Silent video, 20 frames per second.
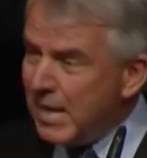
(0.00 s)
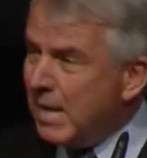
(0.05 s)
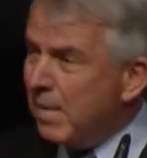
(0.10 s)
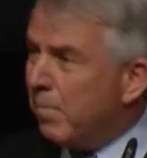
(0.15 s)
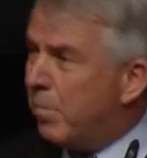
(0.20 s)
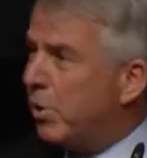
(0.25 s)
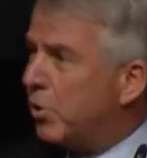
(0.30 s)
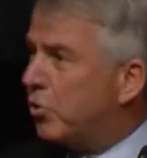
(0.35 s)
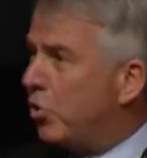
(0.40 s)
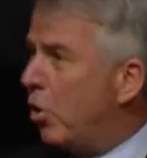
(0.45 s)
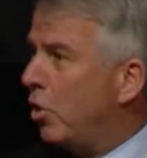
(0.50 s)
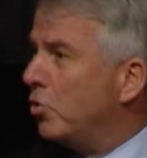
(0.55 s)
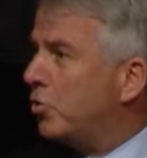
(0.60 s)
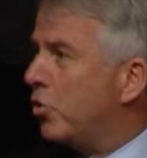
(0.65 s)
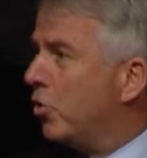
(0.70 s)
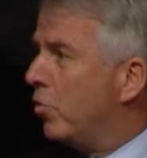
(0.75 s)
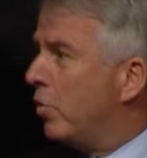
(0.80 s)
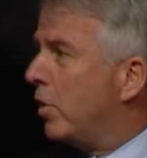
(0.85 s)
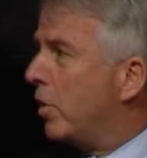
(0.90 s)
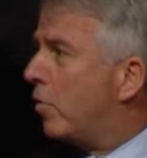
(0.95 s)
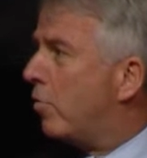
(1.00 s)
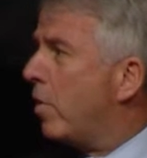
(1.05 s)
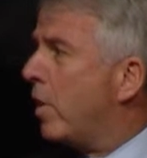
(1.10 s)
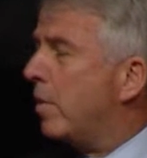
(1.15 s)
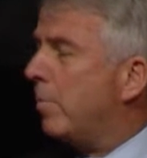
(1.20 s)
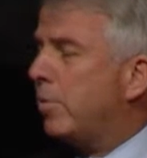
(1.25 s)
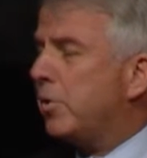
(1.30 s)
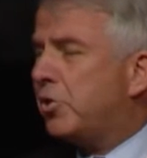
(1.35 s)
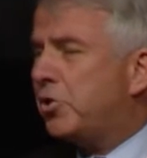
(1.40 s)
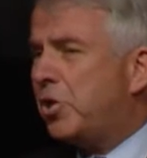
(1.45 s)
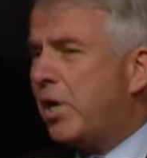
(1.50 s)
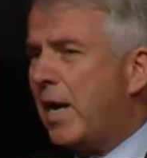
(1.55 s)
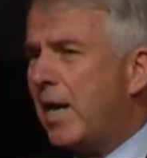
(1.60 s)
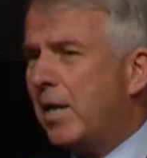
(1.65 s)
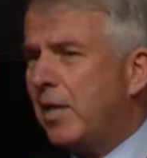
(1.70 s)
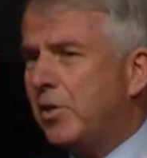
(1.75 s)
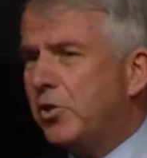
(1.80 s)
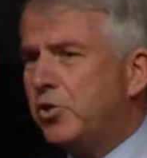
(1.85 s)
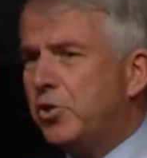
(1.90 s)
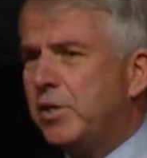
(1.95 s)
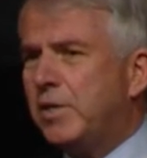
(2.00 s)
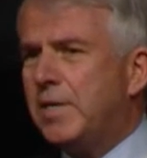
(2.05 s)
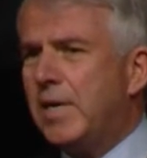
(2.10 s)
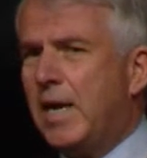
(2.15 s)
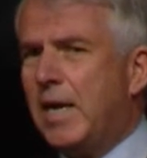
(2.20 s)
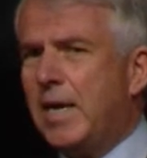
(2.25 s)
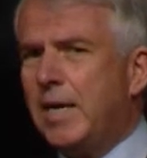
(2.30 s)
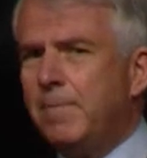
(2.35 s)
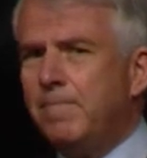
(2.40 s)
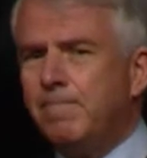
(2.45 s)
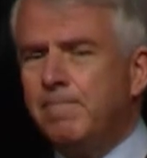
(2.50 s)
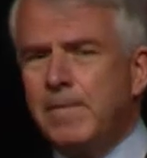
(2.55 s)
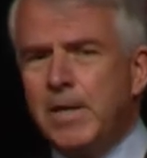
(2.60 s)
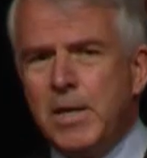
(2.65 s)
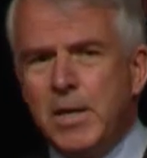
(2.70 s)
But it's also an incredibly challenging time.